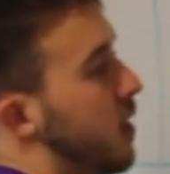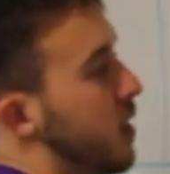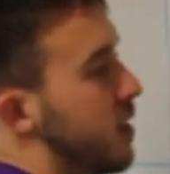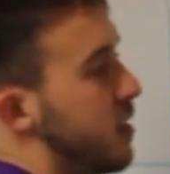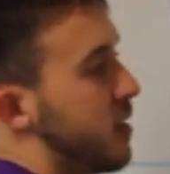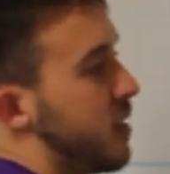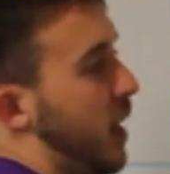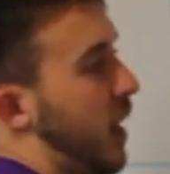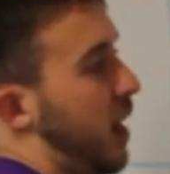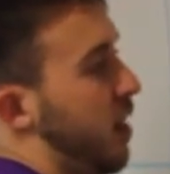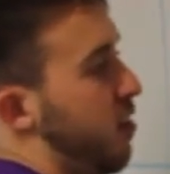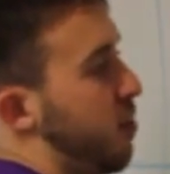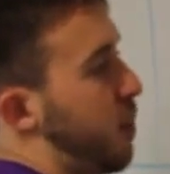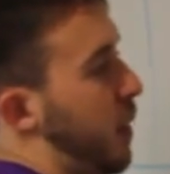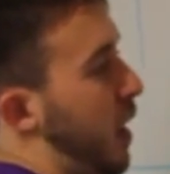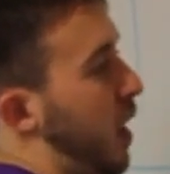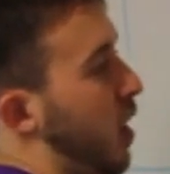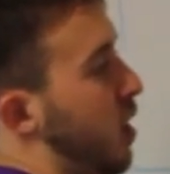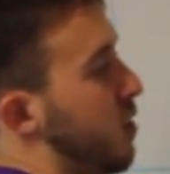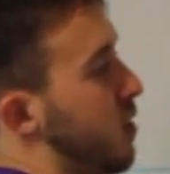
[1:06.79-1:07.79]
sine of
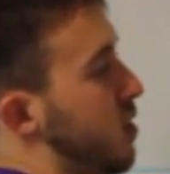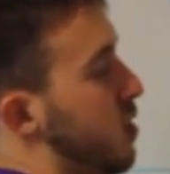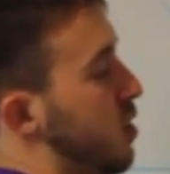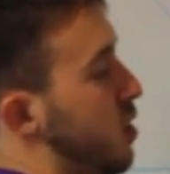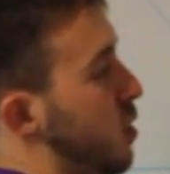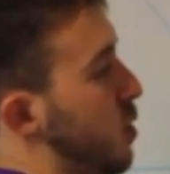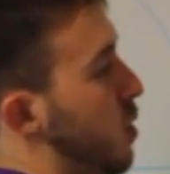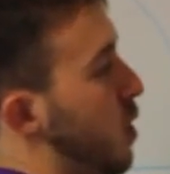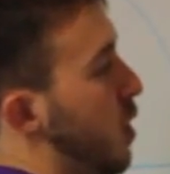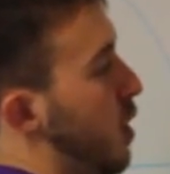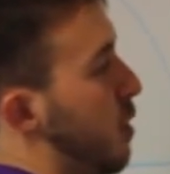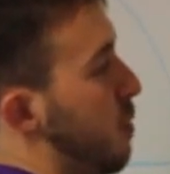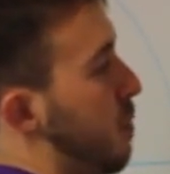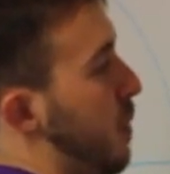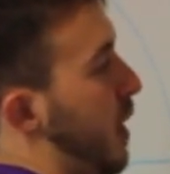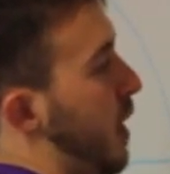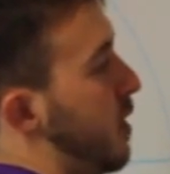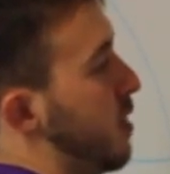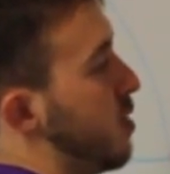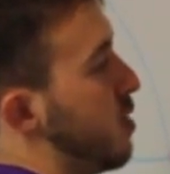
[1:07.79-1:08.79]
pi over 2
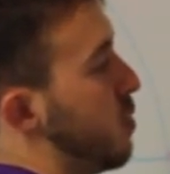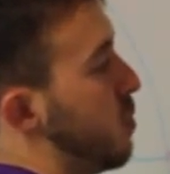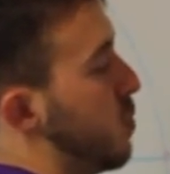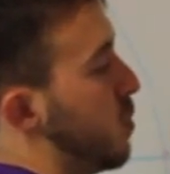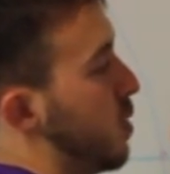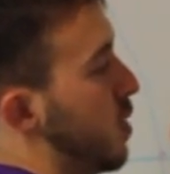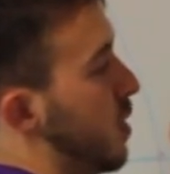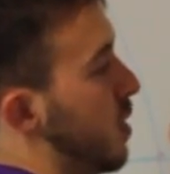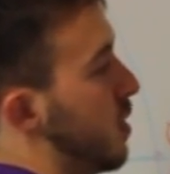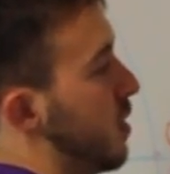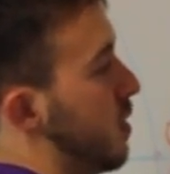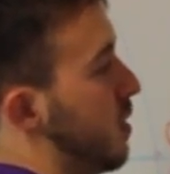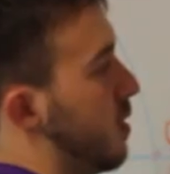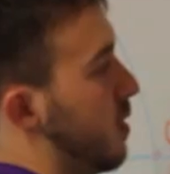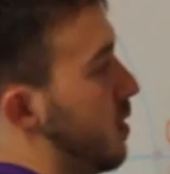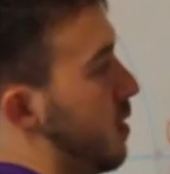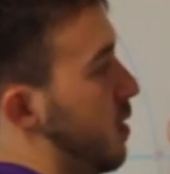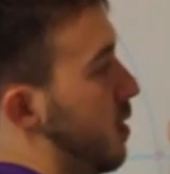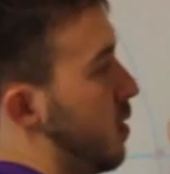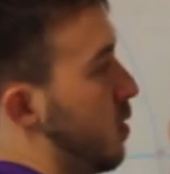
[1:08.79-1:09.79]
minus 1,
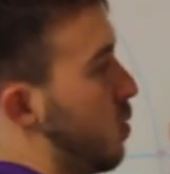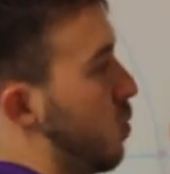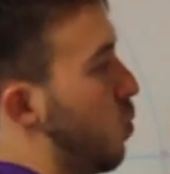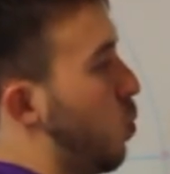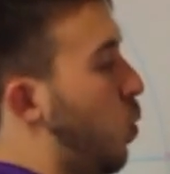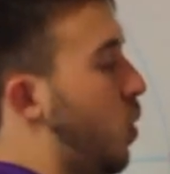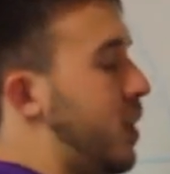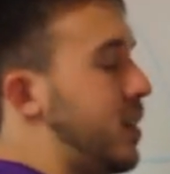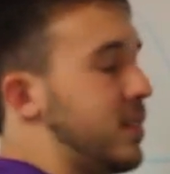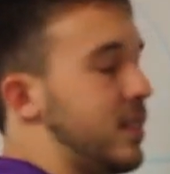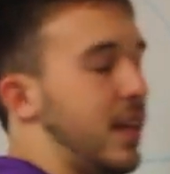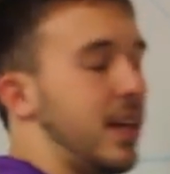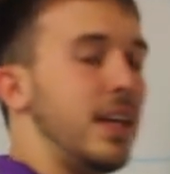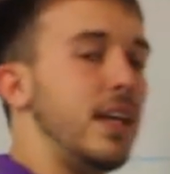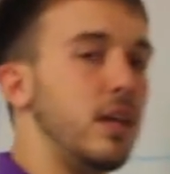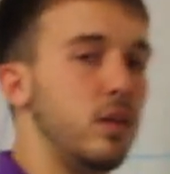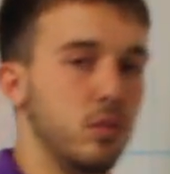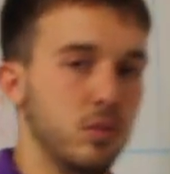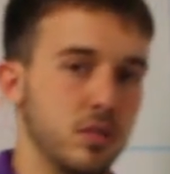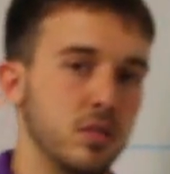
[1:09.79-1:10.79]
what is that
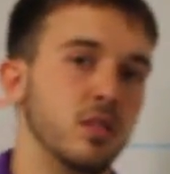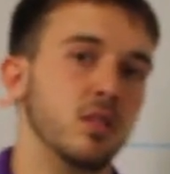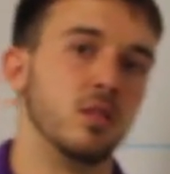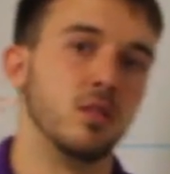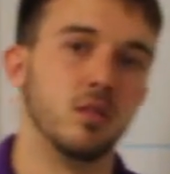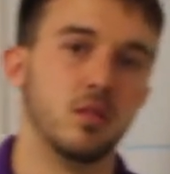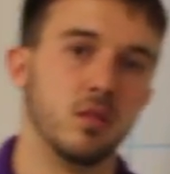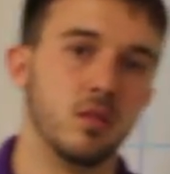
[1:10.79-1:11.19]
equal to?